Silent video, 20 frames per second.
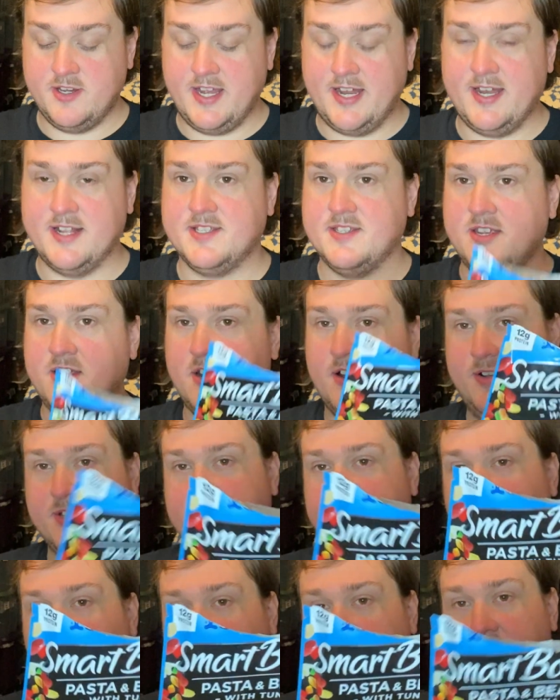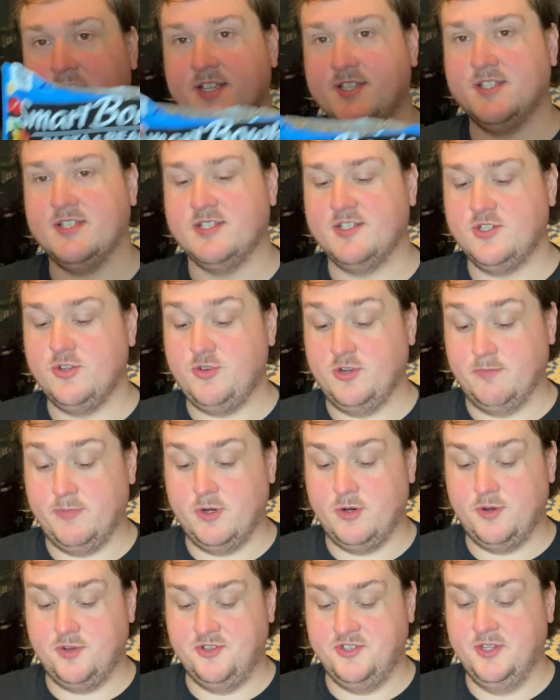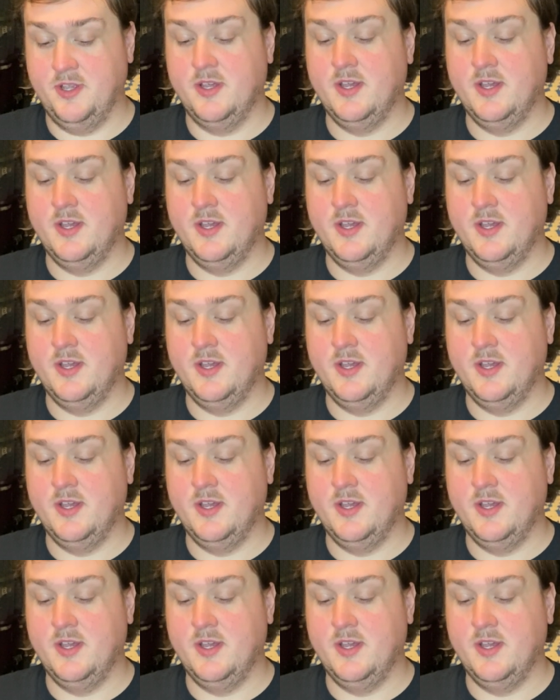and it's, you know, it's StarKist tuna bowls,